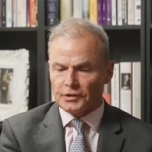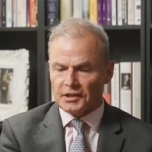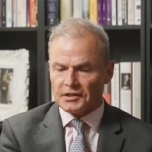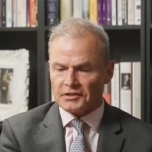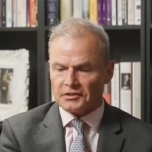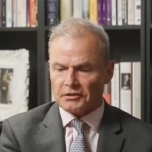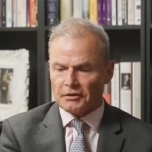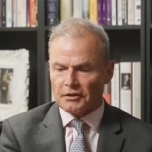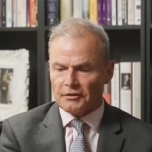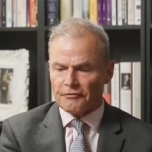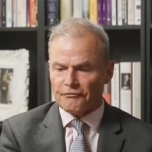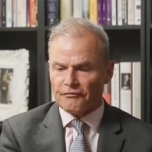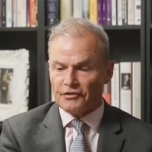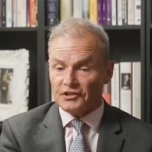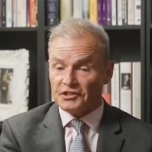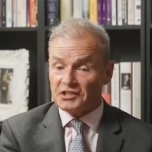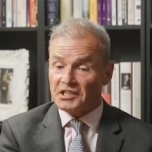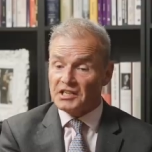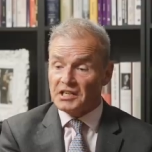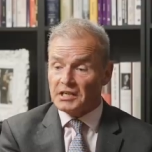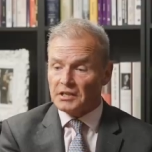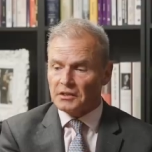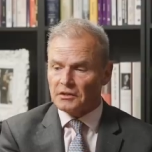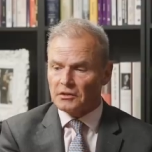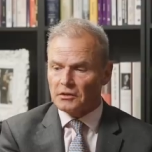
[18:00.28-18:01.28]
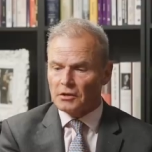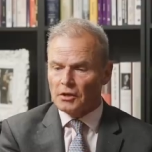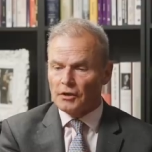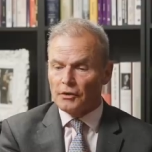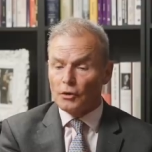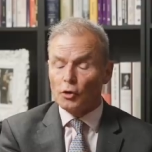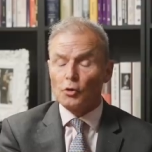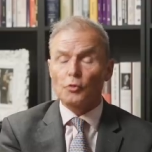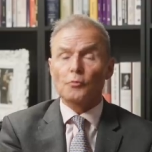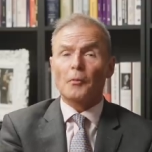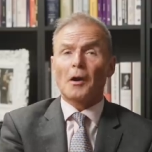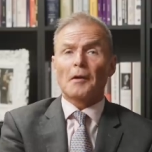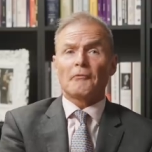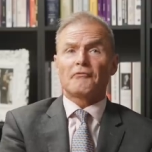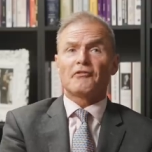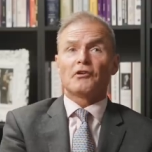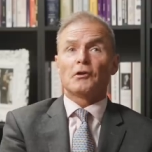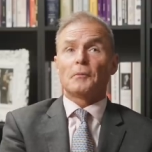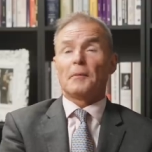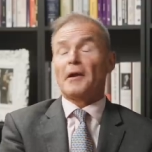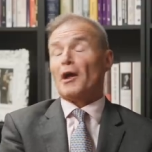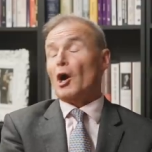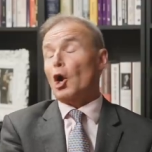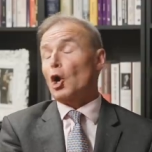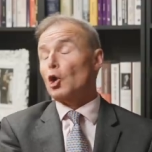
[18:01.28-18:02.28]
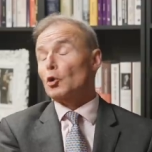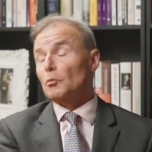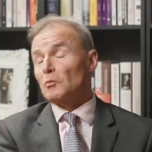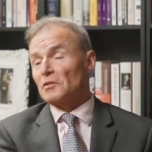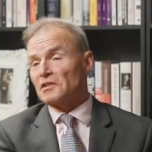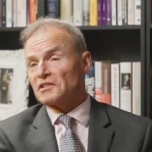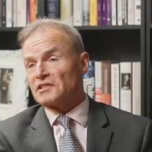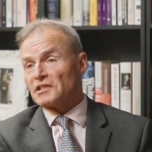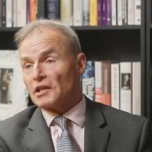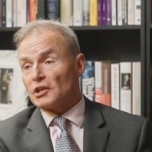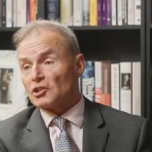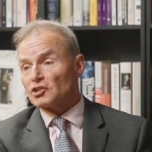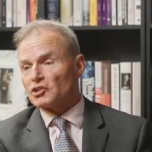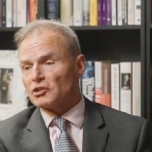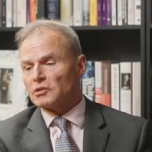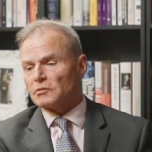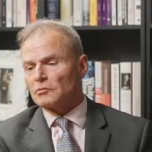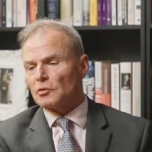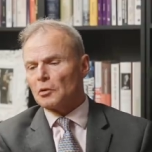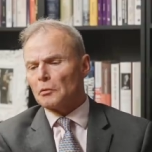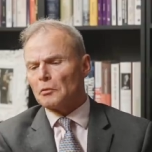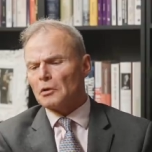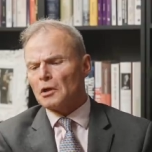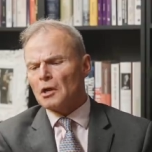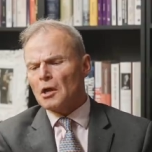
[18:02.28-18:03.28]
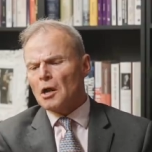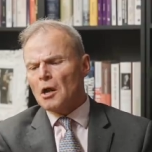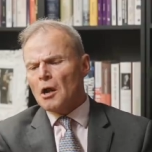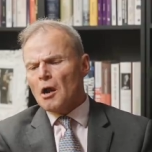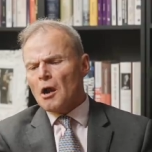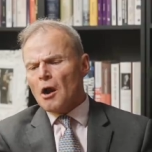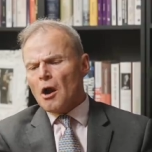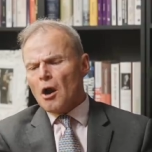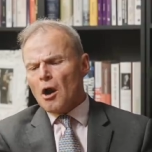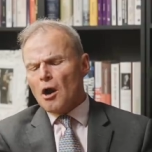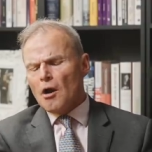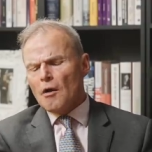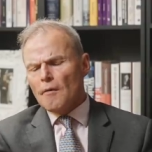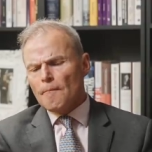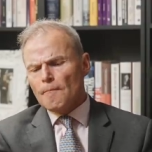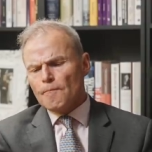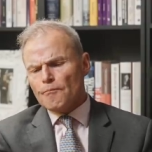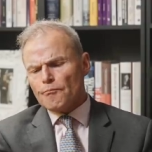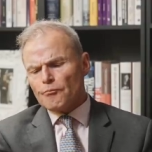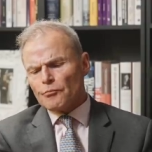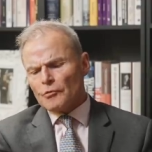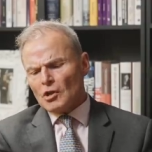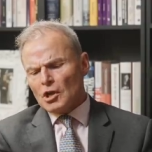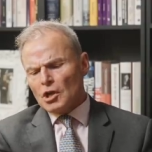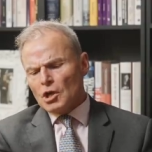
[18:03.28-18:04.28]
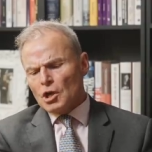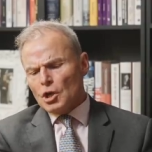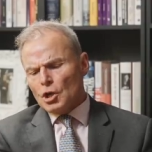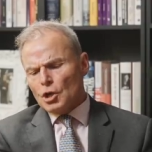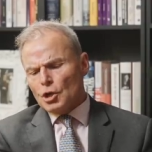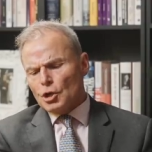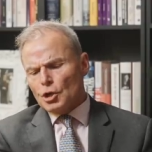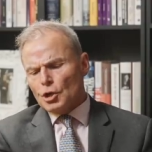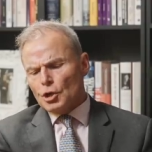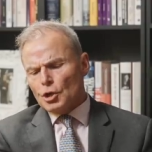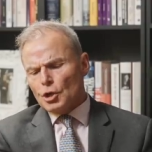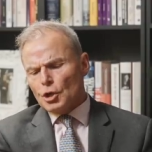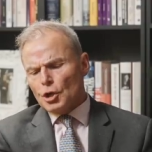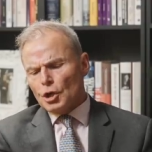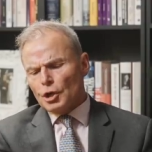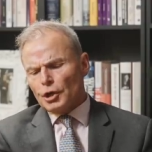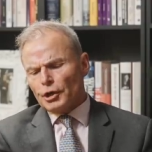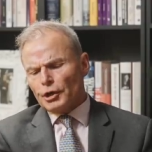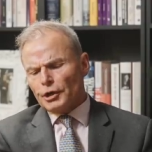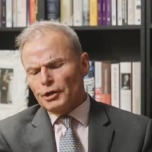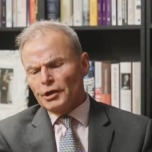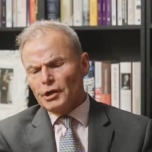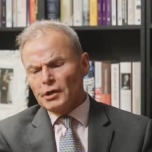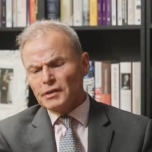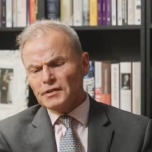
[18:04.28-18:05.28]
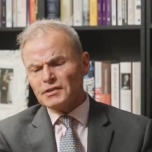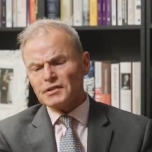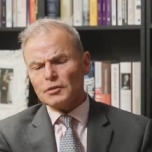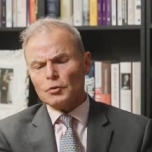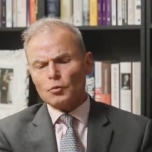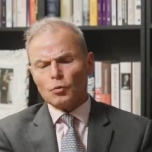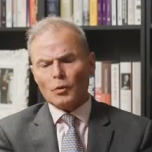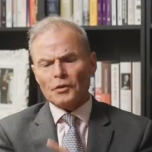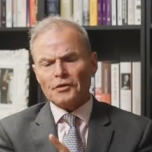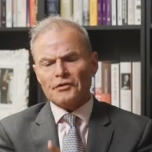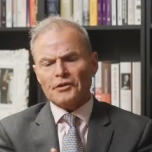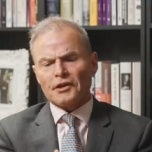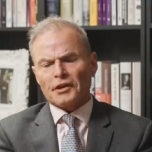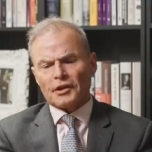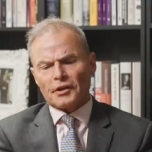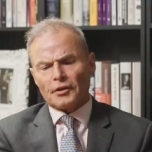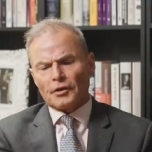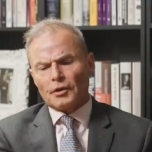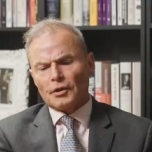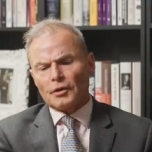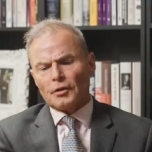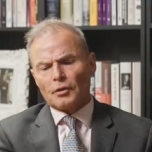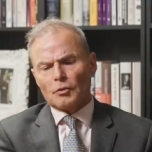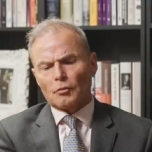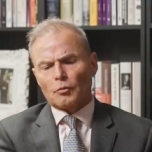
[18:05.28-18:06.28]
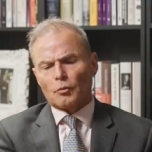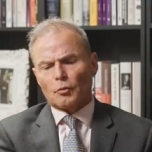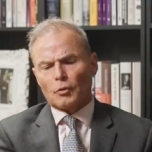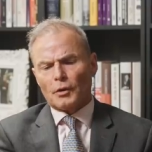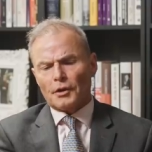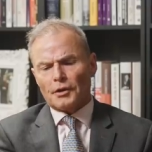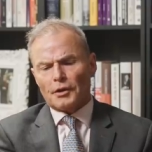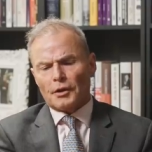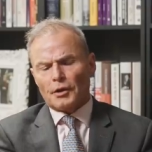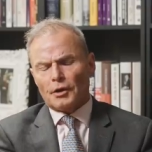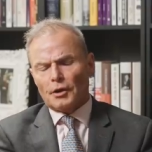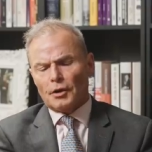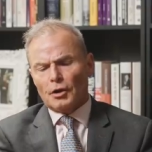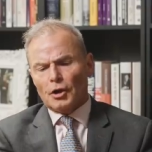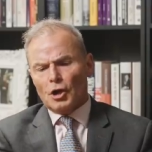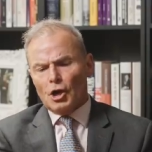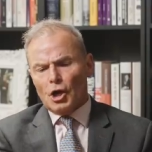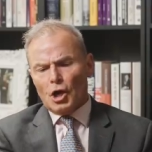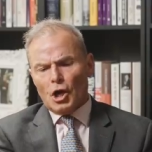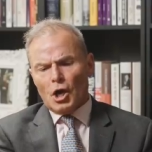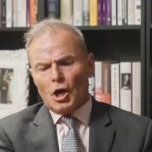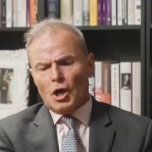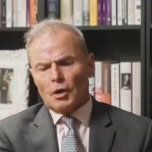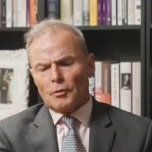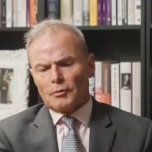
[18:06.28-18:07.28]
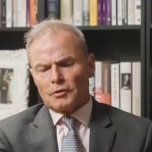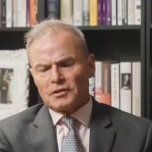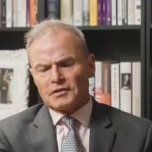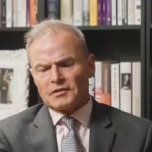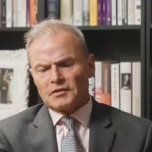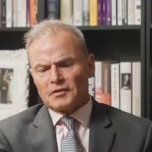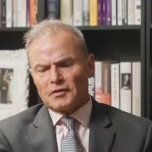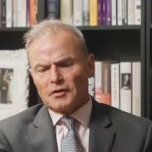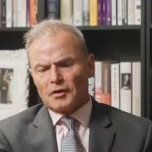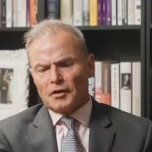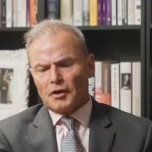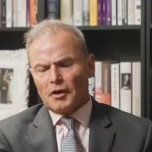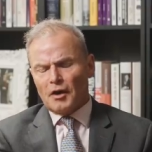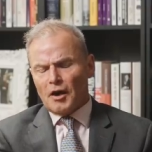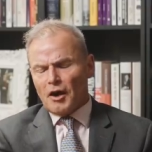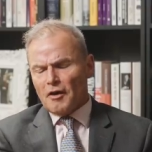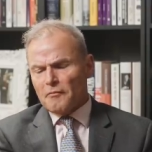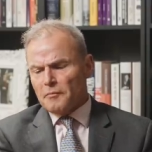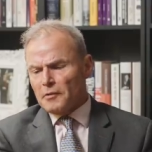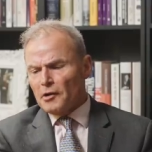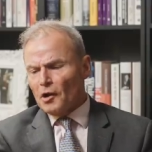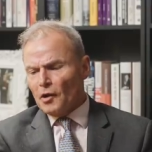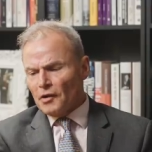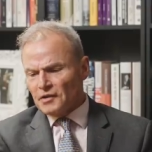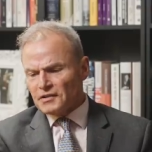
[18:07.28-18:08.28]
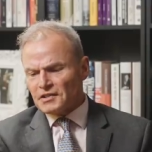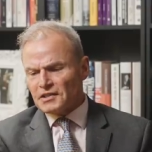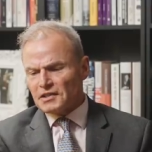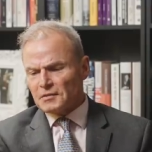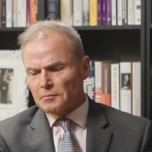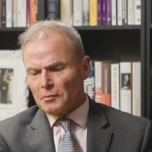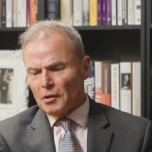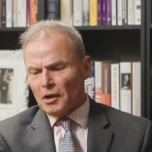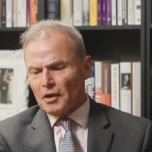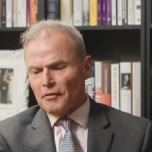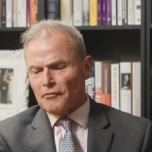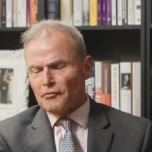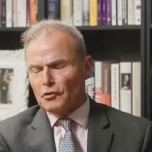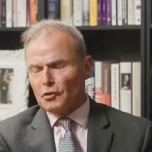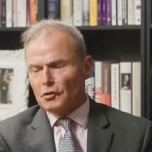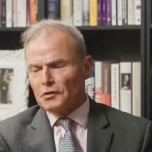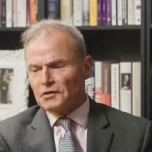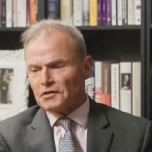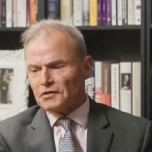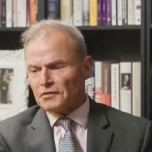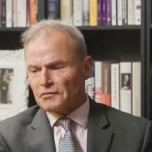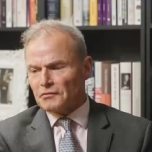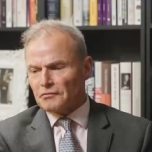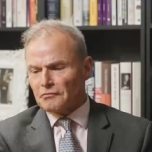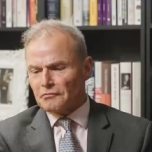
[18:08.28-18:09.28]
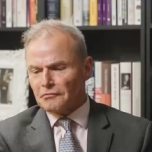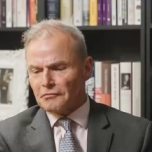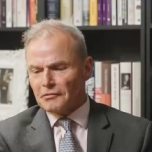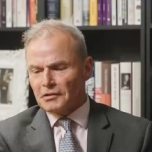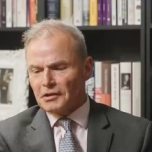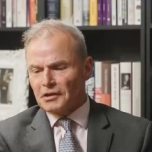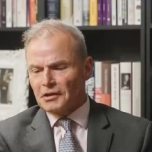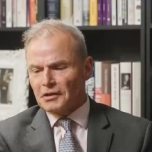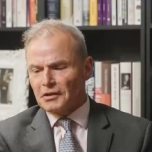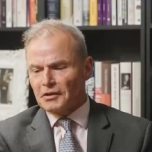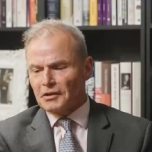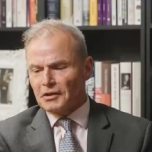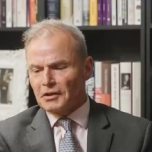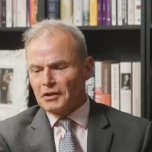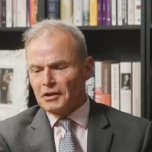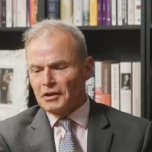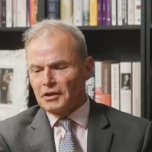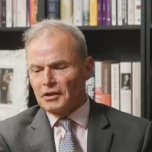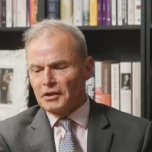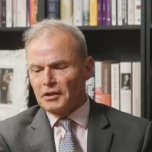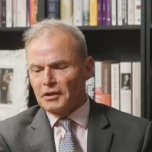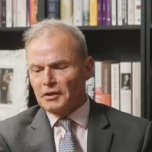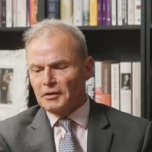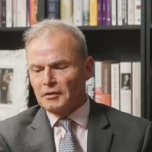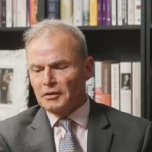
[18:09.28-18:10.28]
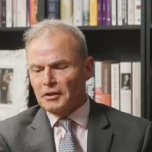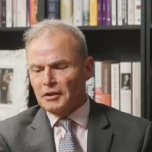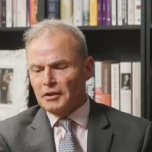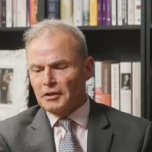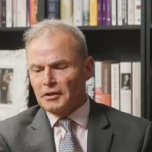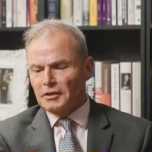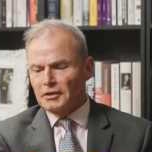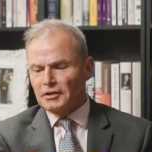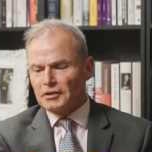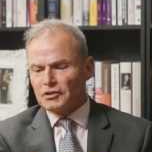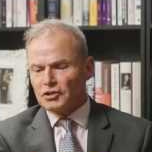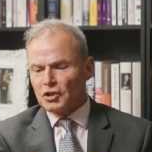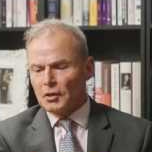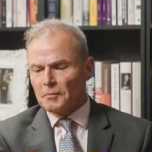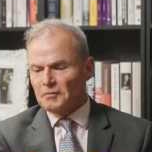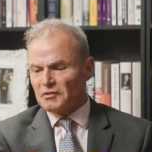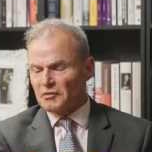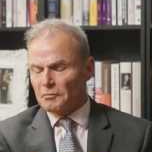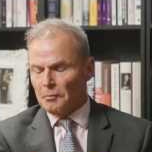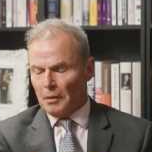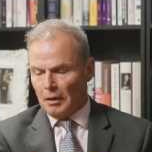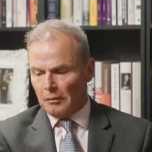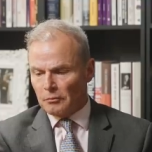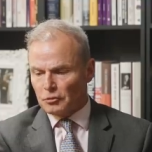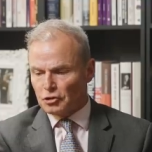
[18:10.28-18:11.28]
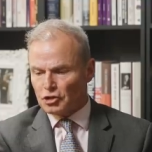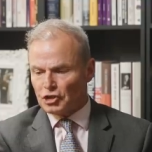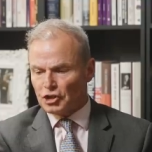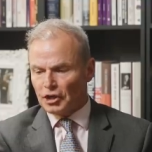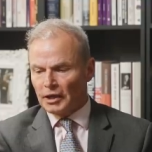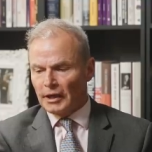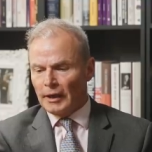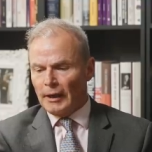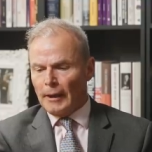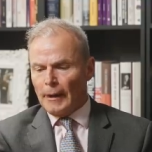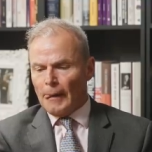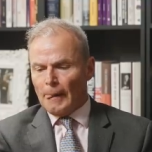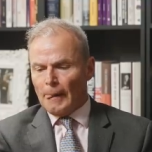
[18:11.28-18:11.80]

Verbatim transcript: necessarily fit in, who might feel a bit homeless actually at the moment. Yeah. Can I ask one thing? Because I've been asked this by viewers in terms of publishing.